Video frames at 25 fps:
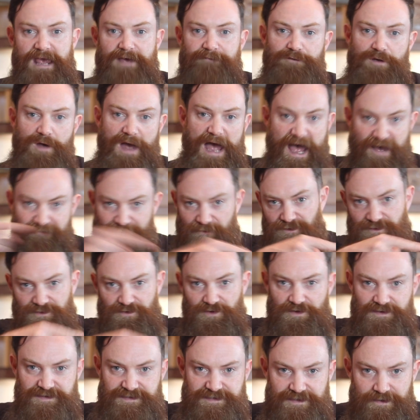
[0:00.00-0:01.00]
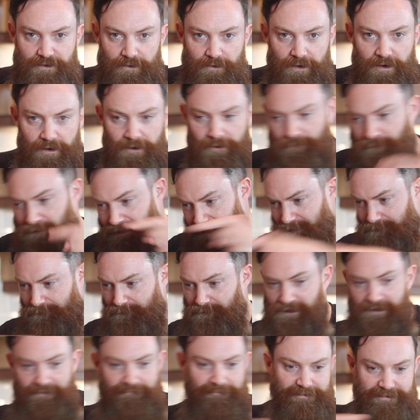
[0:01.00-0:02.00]
if you haven't done so already,
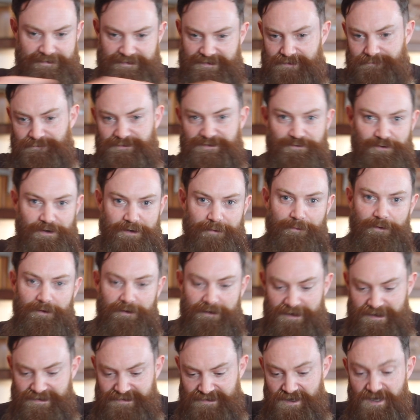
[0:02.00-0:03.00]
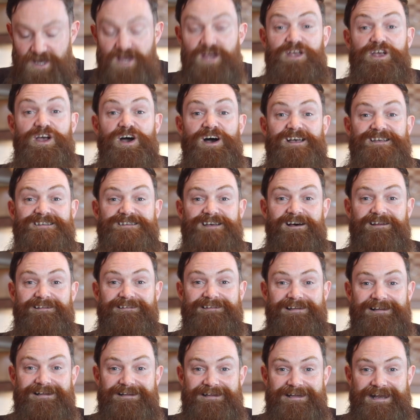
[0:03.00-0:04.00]
wherever the subscribe button is. Guys,
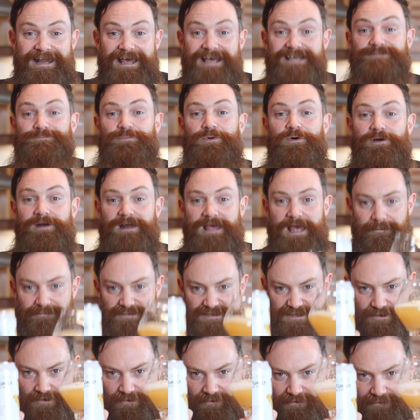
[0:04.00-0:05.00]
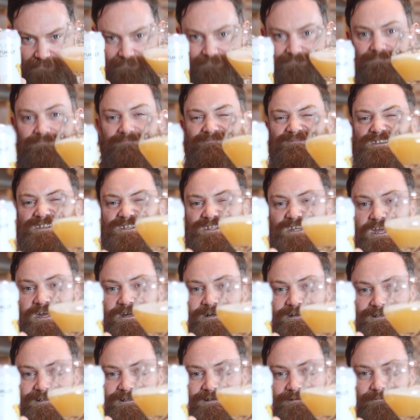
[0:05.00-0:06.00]
until the next brewery episode,
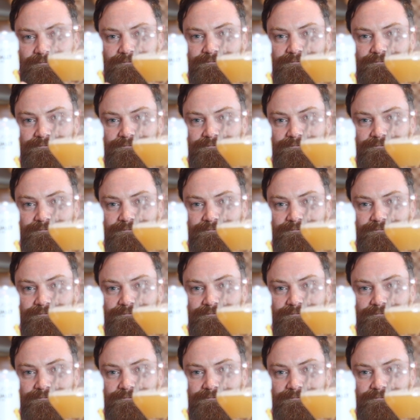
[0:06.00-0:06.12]
cheers.